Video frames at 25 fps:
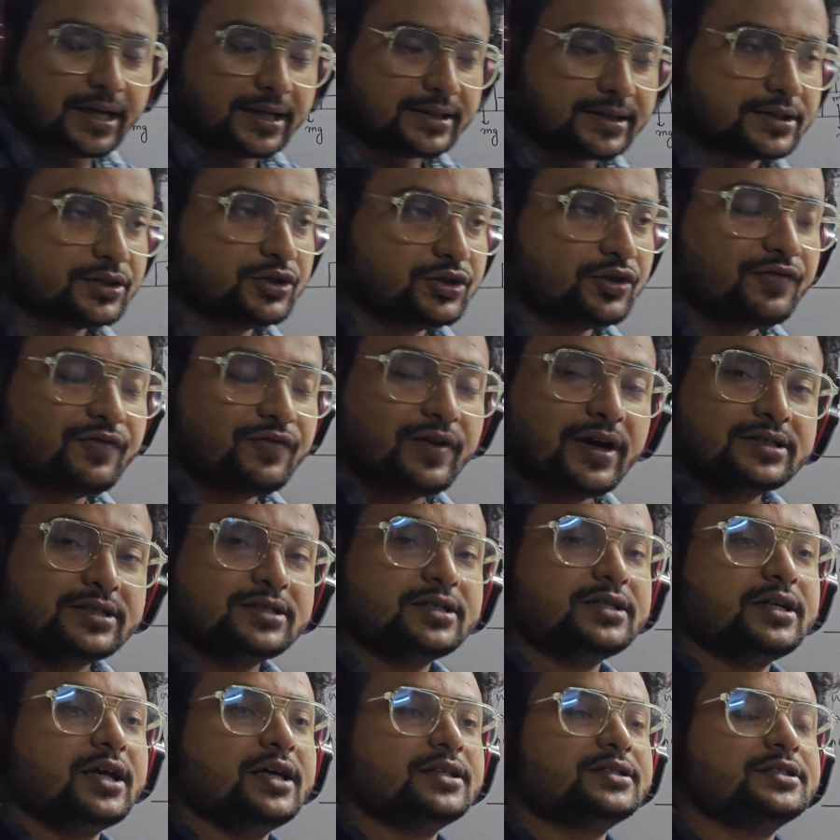task. Your
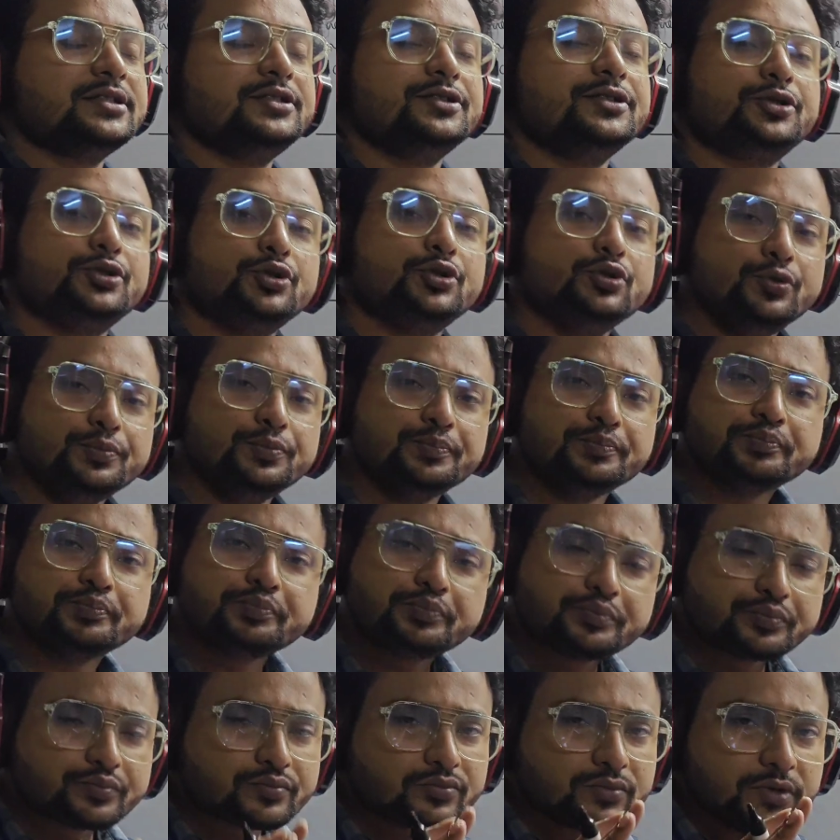first task is to
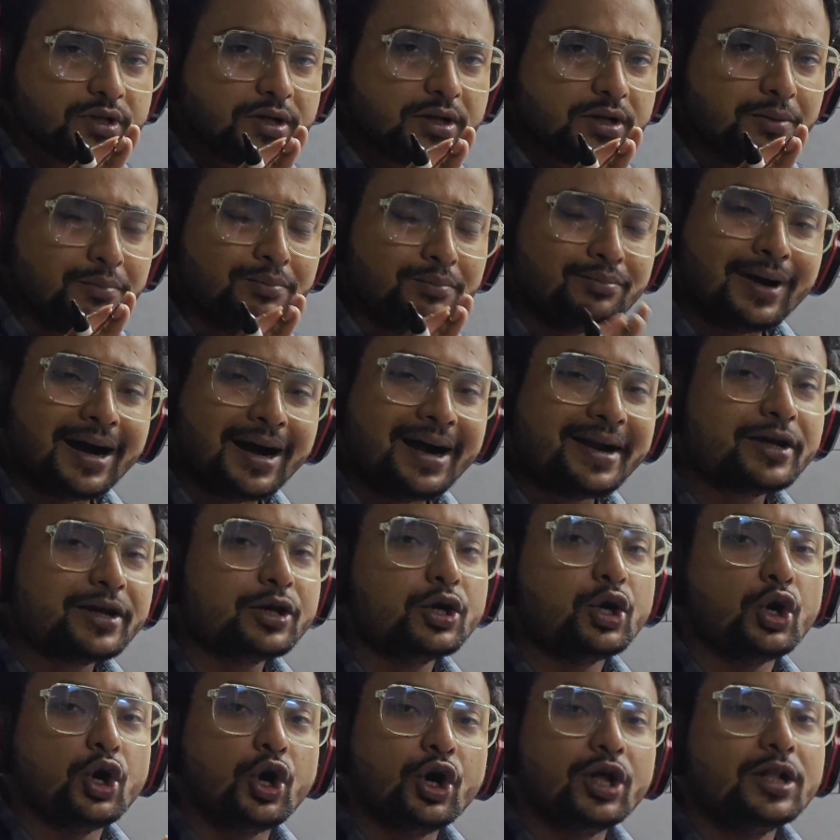
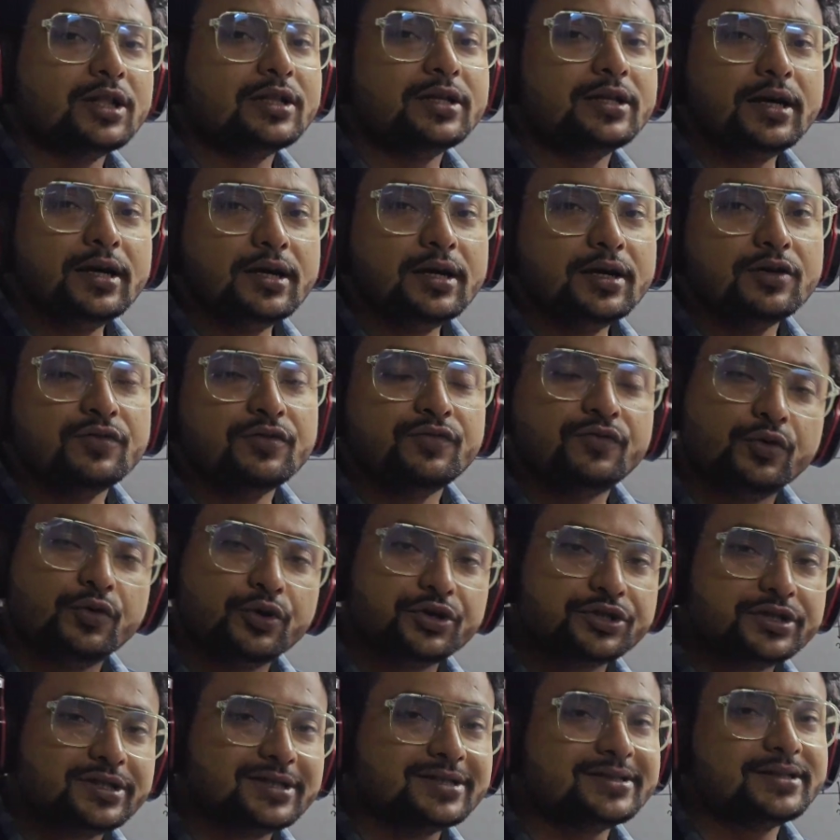mark all the
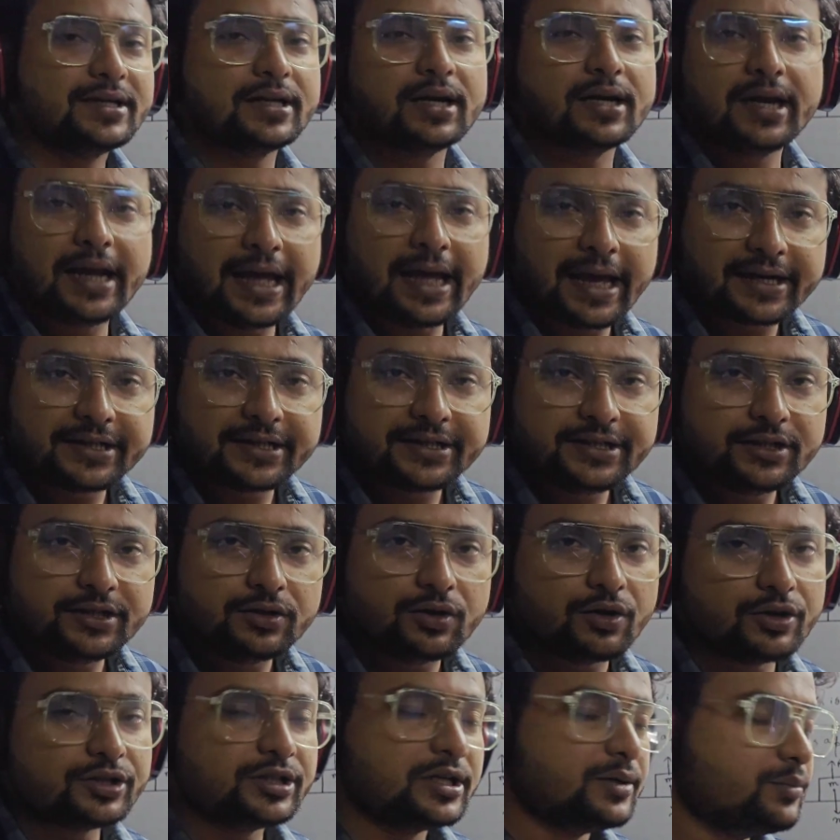forces that are
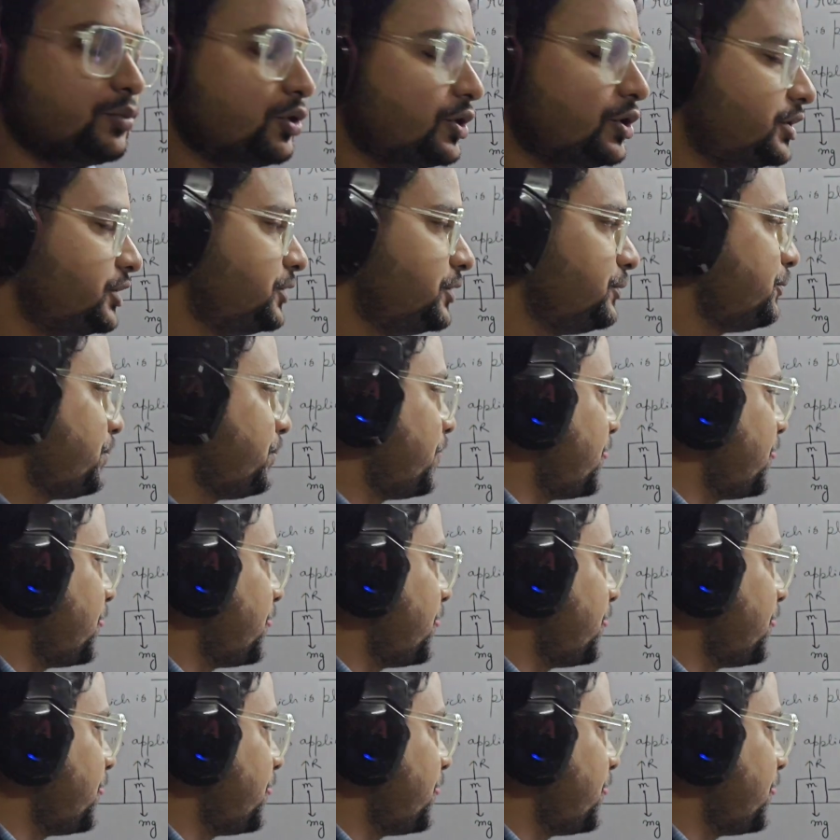acting on the body.